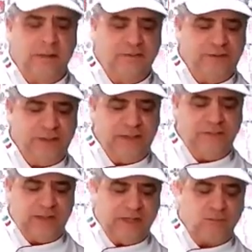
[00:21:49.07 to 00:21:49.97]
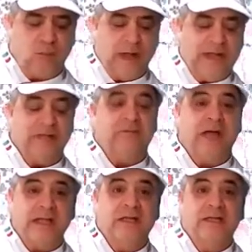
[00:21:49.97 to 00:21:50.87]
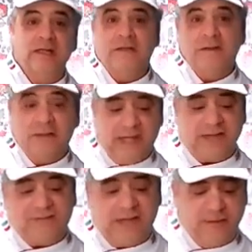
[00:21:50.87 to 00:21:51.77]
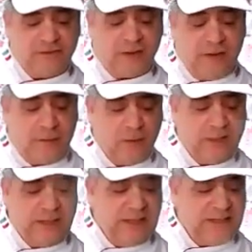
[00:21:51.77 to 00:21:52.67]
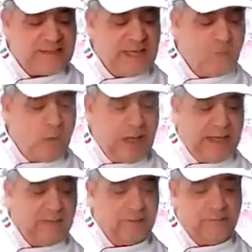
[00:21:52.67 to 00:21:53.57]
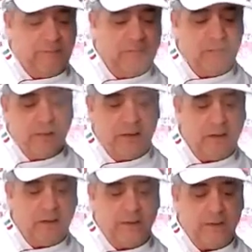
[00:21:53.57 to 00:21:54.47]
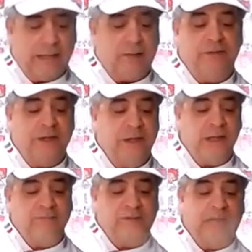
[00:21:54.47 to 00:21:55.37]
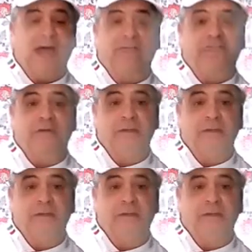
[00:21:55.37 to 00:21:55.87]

you see it's white, right? Last time you saw bolognese that white, I don't think you ever have,